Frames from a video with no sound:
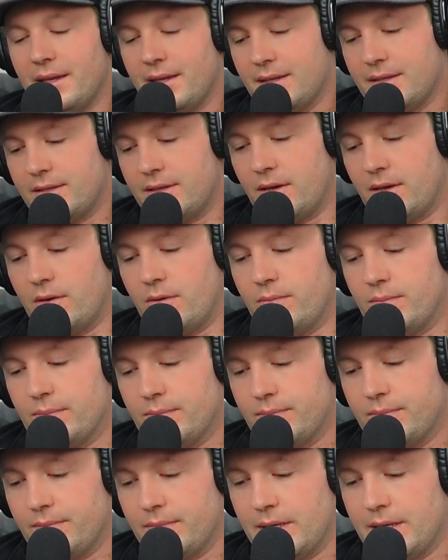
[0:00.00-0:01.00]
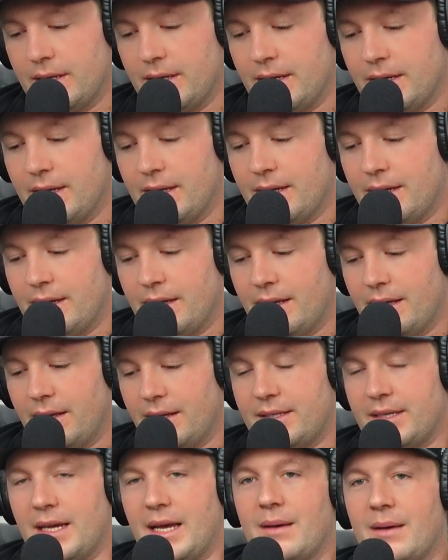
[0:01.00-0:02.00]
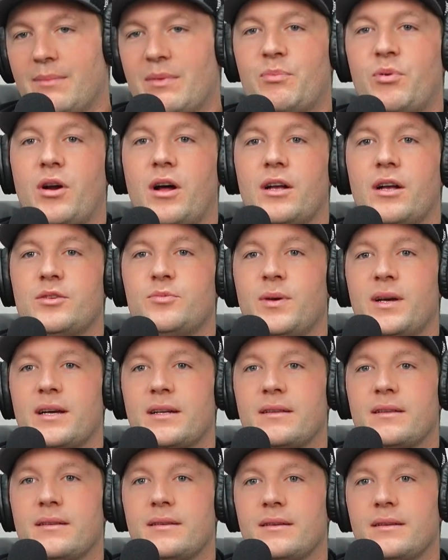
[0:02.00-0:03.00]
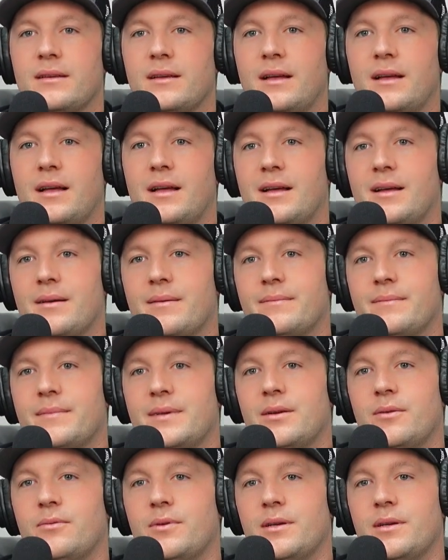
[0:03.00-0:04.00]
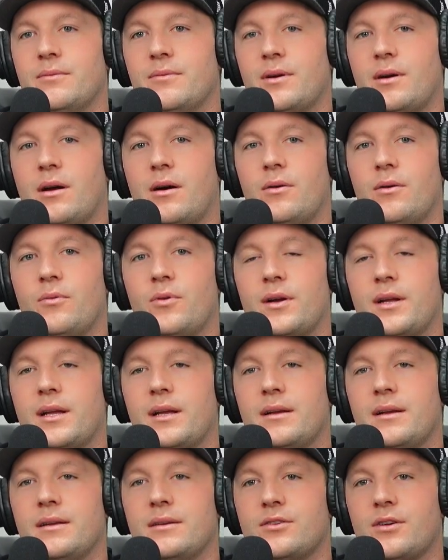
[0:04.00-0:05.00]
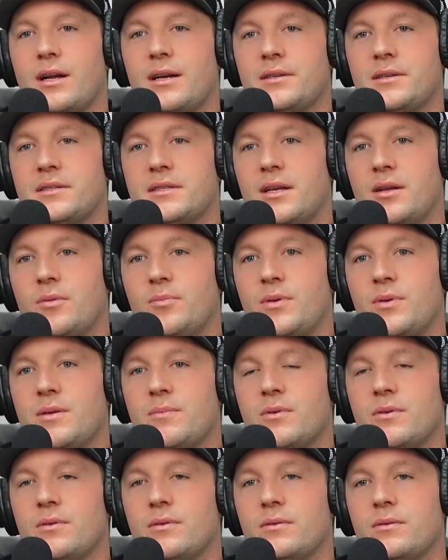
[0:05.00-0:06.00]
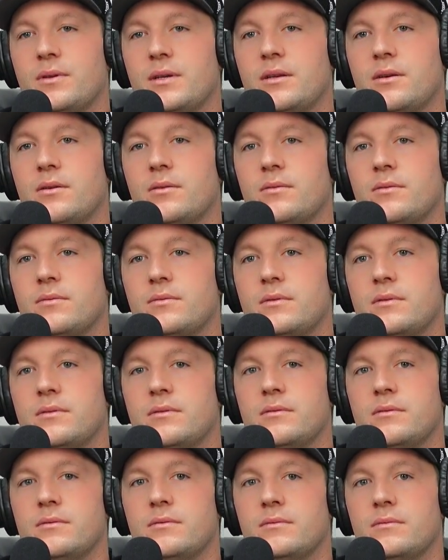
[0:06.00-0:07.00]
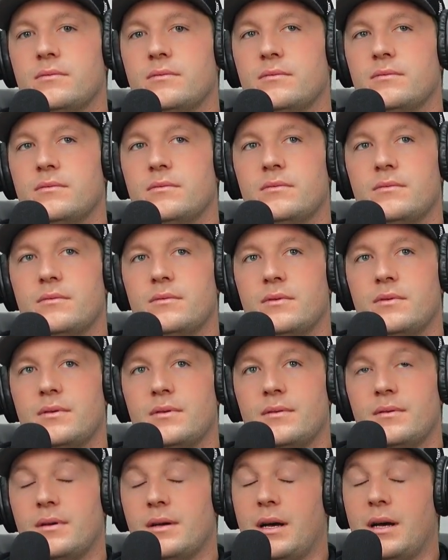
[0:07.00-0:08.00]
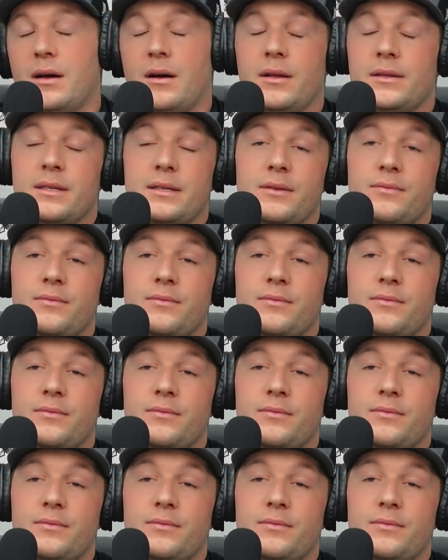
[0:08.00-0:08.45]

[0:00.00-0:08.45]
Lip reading: So let's say I'm a prospect. We're all working and trying to sell people, to on the different